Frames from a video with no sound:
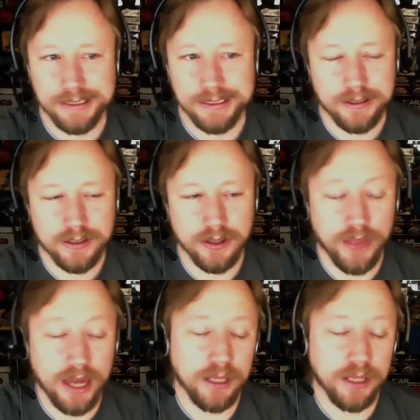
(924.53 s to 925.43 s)
So
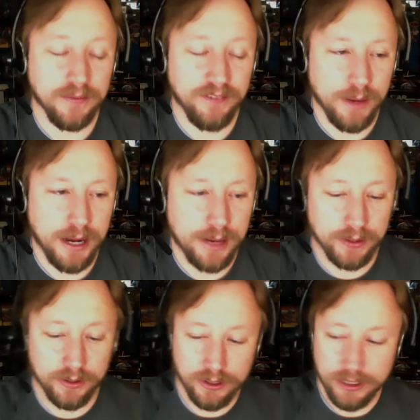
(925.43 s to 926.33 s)
that'll be a very
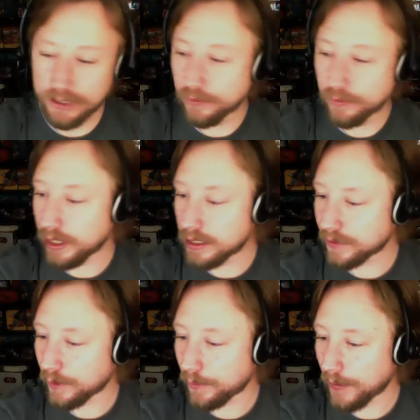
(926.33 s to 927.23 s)
popular release
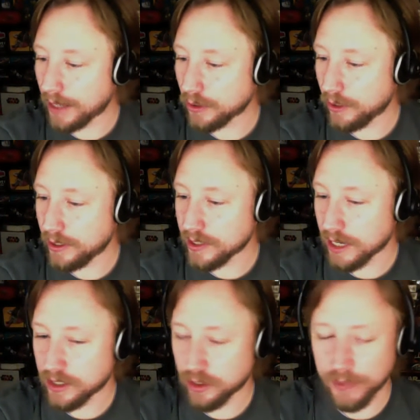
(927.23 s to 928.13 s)
from Hot Toys. I
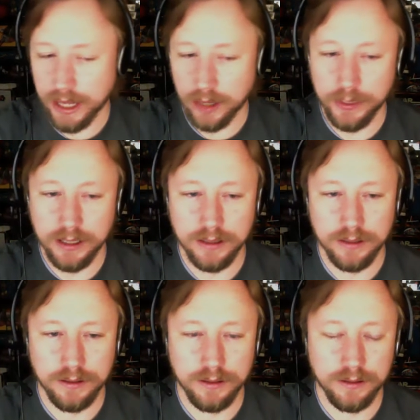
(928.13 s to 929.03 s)
assume that'll be
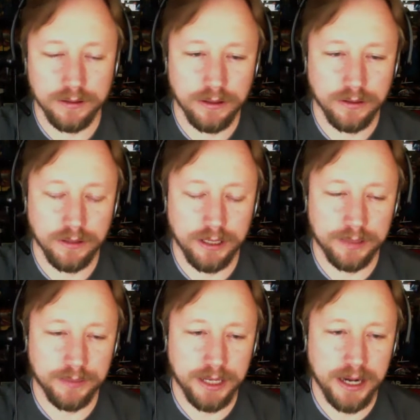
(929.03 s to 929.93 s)

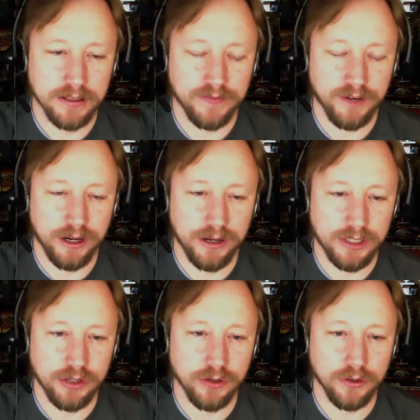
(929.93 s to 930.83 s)
announced very
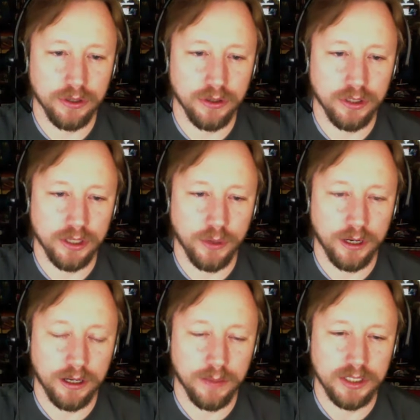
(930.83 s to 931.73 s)
soon. Usually,
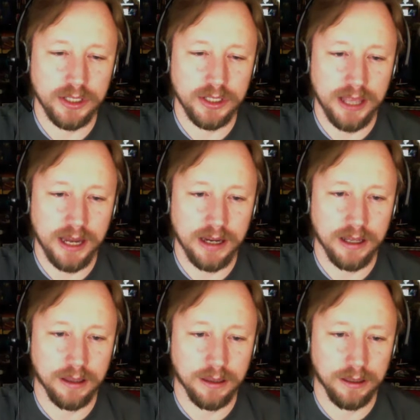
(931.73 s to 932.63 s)
when images like that
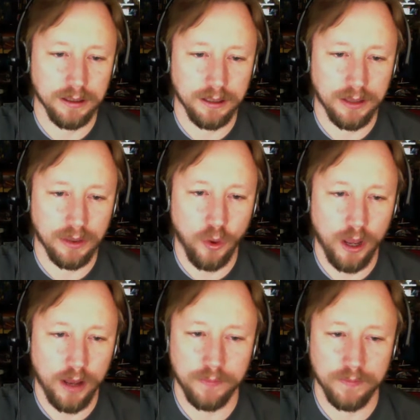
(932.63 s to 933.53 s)
hit the
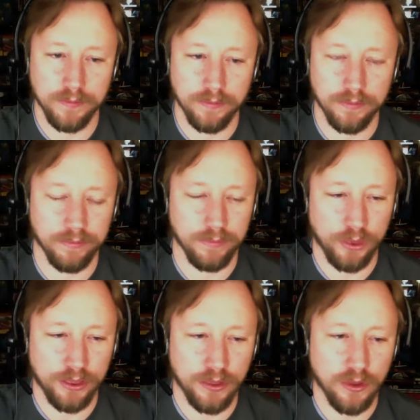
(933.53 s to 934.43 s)
web
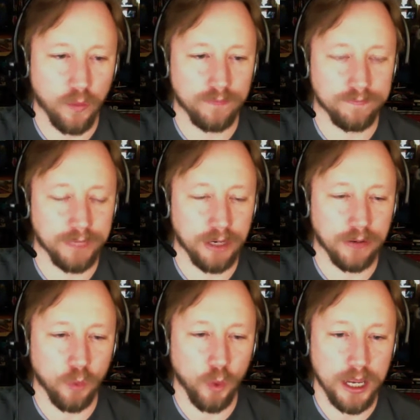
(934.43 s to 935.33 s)
within the
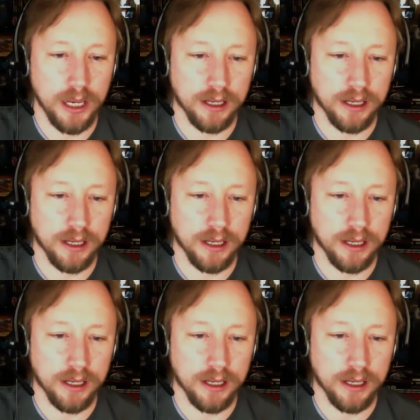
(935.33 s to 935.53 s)
week,